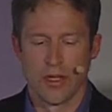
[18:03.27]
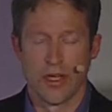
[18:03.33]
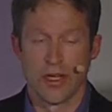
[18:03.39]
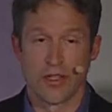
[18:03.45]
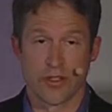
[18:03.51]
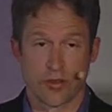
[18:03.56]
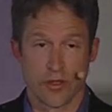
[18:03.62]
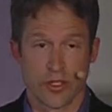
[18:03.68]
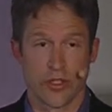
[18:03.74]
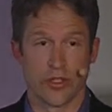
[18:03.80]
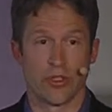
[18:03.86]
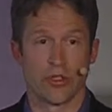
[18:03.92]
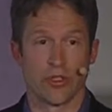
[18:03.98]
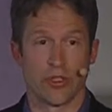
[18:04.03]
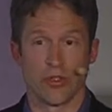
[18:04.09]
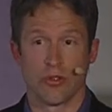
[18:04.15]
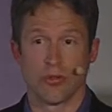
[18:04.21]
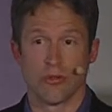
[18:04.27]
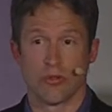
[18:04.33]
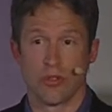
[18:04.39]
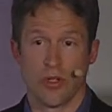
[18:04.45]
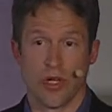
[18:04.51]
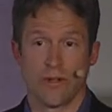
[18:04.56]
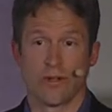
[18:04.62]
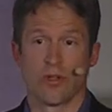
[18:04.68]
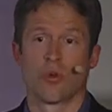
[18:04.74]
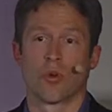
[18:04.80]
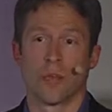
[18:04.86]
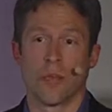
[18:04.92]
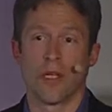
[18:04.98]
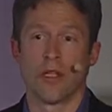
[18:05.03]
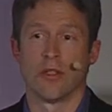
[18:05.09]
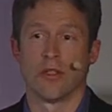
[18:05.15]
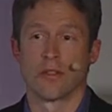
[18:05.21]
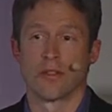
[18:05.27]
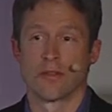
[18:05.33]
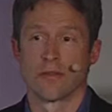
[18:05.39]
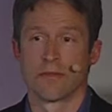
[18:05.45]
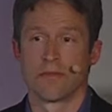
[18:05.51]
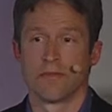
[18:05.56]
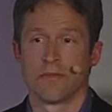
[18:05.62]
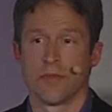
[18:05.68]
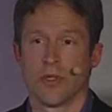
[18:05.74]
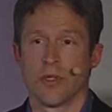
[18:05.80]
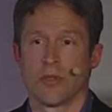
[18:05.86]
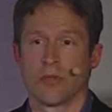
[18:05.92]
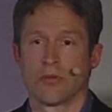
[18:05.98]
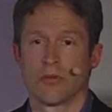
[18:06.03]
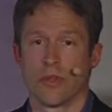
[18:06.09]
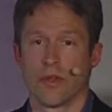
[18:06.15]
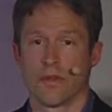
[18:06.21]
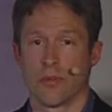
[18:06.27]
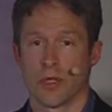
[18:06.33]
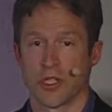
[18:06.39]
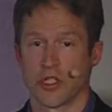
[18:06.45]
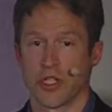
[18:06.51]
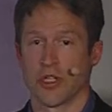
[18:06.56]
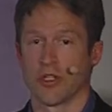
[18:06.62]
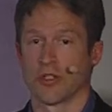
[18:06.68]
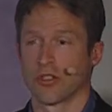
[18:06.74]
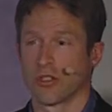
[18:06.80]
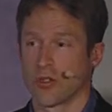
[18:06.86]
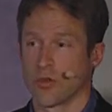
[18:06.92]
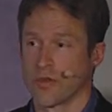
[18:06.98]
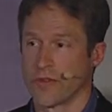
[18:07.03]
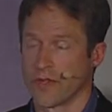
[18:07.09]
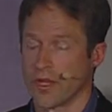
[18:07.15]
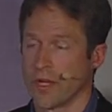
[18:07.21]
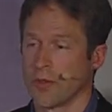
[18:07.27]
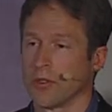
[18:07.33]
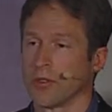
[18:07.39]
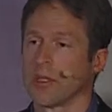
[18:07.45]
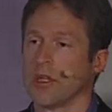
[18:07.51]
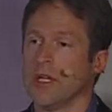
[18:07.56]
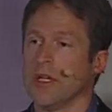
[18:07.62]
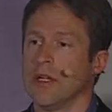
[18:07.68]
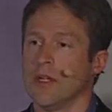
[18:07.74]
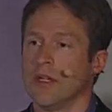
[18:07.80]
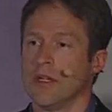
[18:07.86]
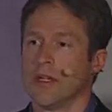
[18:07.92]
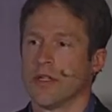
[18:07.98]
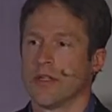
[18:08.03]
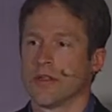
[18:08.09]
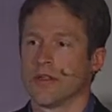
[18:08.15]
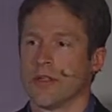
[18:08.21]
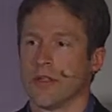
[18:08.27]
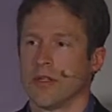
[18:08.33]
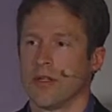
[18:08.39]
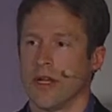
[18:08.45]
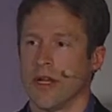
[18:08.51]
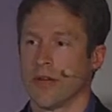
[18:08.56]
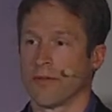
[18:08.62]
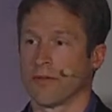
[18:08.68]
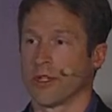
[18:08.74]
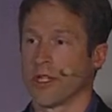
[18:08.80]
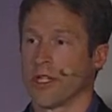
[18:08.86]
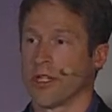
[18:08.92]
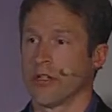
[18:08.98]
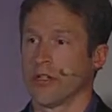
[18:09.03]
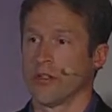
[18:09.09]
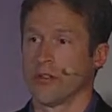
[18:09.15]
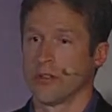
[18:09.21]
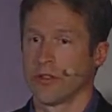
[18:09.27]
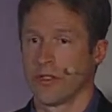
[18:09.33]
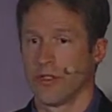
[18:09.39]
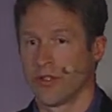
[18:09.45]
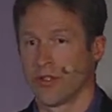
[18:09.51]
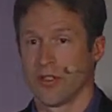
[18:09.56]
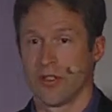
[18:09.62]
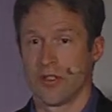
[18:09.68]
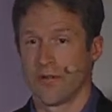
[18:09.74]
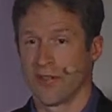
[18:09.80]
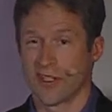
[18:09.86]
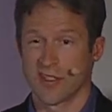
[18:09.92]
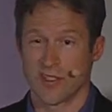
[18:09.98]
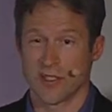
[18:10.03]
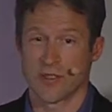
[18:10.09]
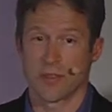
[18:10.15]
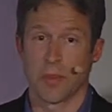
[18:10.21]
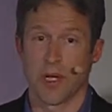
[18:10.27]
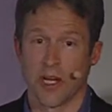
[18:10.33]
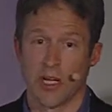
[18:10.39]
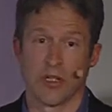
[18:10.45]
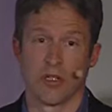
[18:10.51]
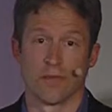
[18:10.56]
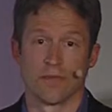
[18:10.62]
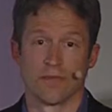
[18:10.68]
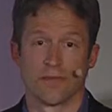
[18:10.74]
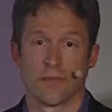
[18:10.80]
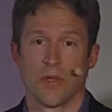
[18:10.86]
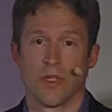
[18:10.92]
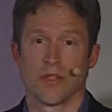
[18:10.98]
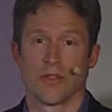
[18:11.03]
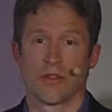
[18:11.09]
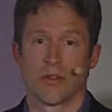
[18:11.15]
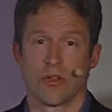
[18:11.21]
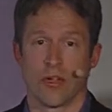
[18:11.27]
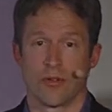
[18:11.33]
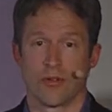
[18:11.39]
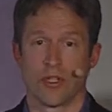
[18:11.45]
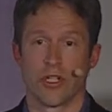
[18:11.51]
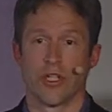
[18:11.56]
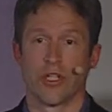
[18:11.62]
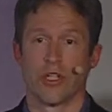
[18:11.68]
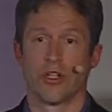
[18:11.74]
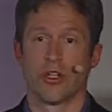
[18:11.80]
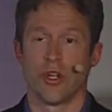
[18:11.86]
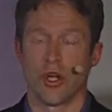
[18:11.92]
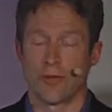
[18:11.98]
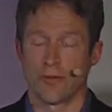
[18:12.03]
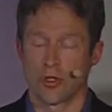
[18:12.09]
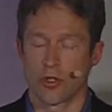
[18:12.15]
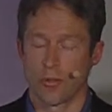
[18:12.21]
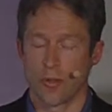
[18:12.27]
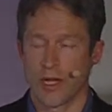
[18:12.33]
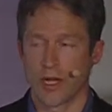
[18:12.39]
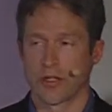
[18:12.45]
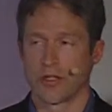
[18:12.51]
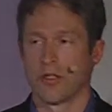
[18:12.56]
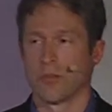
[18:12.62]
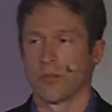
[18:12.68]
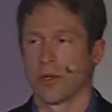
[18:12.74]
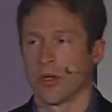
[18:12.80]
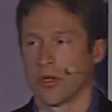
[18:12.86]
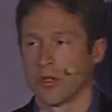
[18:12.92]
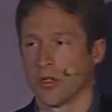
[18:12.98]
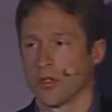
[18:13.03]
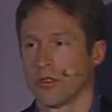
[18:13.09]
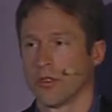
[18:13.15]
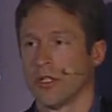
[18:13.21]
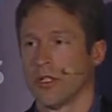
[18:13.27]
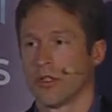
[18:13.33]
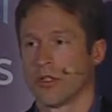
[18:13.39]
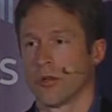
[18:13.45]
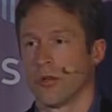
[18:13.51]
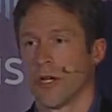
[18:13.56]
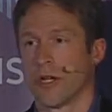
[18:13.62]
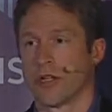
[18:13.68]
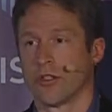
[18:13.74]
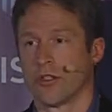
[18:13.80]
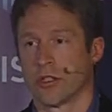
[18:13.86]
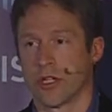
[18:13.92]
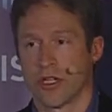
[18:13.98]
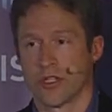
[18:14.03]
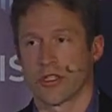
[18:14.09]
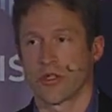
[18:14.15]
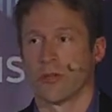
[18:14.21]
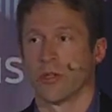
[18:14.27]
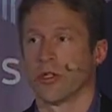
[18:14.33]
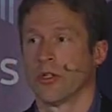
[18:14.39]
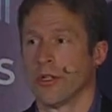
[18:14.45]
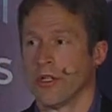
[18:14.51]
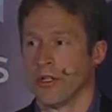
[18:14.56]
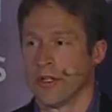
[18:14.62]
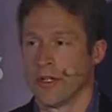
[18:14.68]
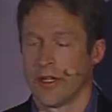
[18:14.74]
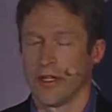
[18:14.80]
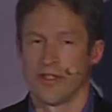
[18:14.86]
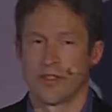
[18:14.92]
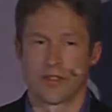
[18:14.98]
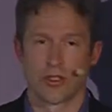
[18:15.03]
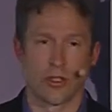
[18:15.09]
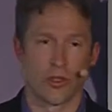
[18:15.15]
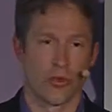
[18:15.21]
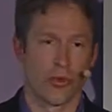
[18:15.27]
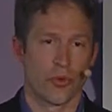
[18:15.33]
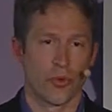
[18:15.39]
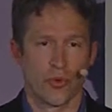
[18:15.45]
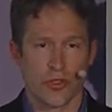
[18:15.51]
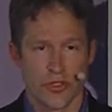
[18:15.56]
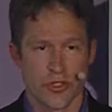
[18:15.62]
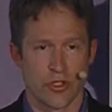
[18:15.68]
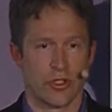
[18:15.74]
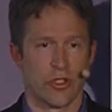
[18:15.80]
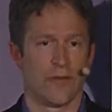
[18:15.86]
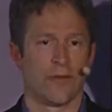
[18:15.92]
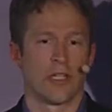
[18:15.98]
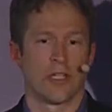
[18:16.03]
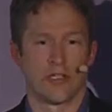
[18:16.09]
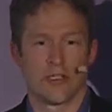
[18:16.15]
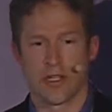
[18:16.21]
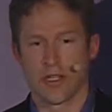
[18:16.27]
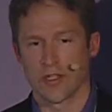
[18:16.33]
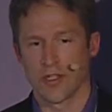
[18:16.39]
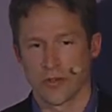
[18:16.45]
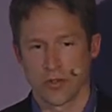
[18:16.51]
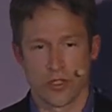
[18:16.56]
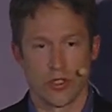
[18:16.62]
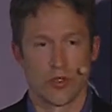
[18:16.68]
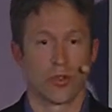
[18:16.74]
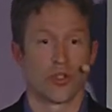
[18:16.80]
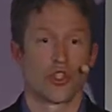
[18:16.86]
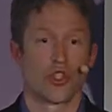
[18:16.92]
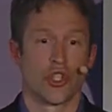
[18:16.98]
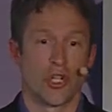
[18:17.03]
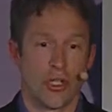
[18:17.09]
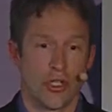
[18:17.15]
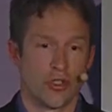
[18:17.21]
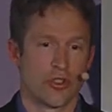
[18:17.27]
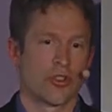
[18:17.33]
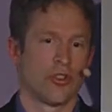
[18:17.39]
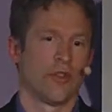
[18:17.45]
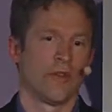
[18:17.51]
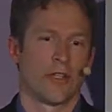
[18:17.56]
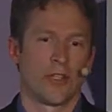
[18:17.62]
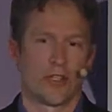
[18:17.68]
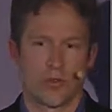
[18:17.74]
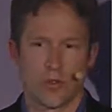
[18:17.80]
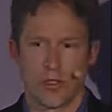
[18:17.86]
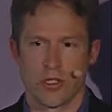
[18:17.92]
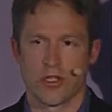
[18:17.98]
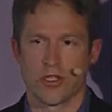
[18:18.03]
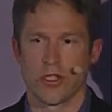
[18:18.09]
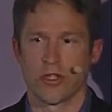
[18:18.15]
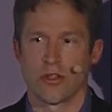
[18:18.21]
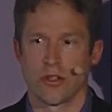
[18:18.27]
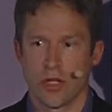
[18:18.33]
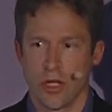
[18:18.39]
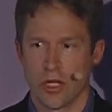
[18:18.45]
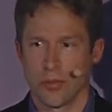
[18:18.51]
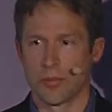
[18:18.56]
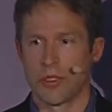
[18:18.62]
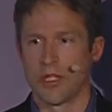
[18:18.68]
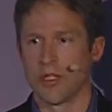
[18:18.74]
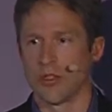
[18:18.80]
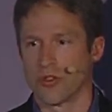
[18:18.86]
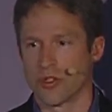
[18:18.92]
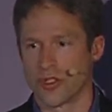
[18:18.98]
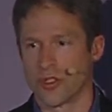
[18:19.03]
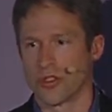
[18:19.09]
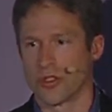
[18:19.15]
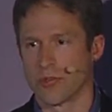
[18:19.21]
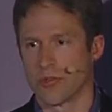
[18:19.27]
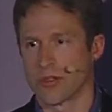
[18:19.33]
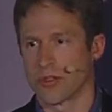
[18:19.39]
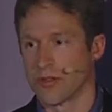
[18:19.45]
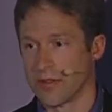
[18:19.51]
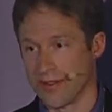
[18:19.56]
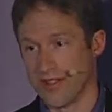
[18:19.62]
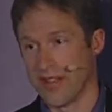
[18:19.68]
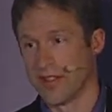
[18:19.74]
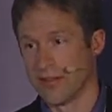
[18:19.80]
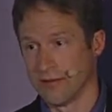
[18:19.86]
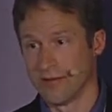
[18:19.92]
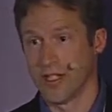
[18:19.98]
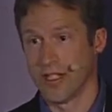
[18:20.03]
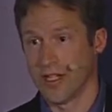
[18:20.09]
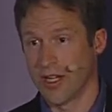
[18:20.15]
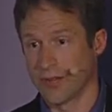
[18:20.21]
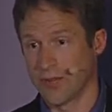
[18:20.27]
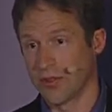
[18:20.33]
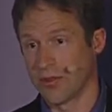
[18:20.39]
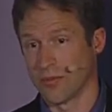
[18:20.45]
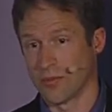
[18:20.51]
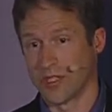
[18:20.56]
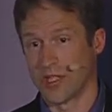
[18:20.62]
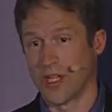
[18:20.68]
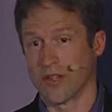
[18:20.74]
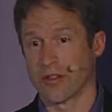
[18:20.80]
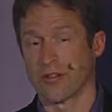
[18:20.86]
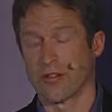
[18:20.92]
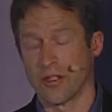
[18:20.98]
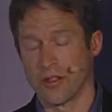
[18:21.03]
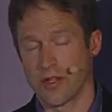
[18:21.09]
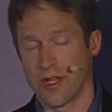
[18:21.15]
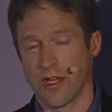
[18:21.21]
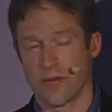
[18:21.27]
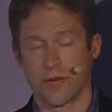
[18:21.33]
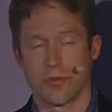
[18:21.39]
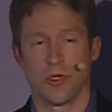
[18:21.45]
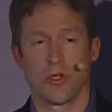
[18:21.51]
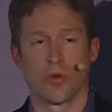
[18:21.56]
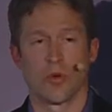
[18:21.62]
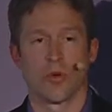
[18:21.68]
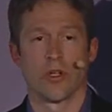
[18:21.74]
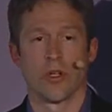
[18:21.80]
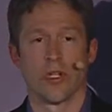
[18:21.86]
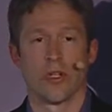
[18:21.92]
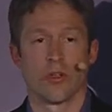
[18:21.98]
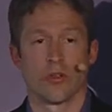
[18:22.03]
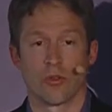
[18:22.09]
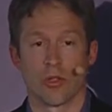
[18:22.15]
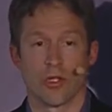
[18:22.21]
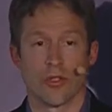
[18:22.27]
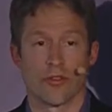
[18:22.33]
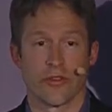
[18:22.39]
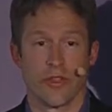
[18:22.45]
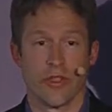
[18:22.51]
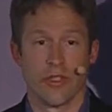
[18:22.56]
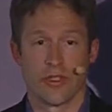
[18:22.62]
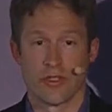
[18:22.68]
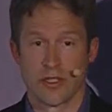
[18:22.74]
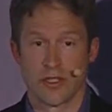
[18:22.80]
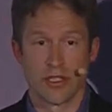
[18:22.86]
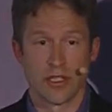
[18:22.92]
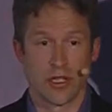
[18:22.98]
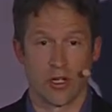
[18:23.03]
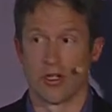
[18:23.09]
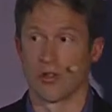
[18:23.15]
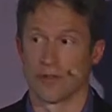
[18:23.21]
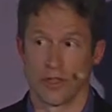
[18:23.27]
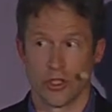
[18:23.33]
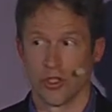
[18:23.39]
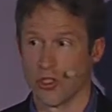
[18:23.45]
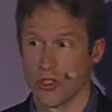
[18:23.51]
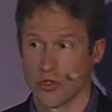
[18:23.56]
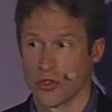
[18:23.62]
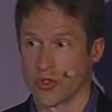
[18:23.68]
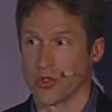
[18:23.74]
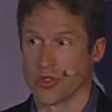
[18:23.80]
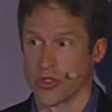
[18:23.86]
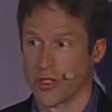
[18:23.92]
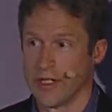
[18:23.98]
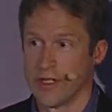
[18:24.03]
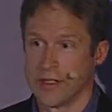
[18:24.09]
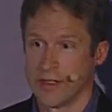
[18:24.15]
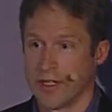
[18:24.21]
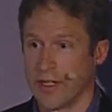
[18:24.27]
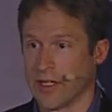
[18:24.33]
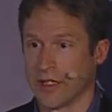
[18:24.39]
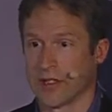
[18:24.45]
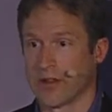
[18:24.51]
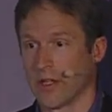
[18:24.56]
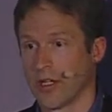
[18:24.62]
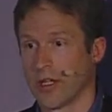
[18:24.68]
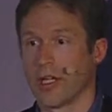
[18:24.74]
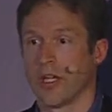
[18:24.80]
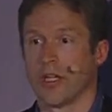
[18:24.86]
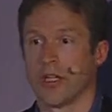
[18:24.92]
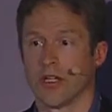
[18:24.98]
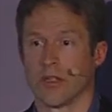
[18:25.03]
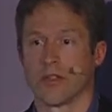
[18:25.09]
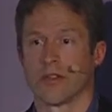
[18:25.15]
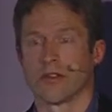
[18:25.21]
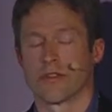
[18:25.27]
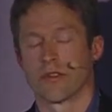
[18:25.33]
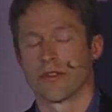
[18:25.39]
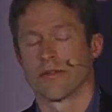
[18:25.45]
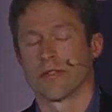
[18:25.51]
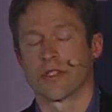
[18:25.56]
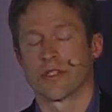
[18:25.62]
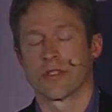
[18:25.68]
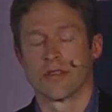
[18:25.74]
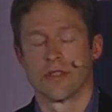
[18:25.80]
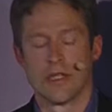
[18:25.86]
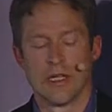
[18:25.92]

And as a result, you have lower maintenance. One of the big challenges with SAML is that every year your certificates expire. And so every year you have to go back to your partner, go back to your customer, and go through the certificate dance where you exchange certificates with each other and update your systems. And you have to do them together. They have to be coordinated, or else suddenly all of your users can't authenticate into the service.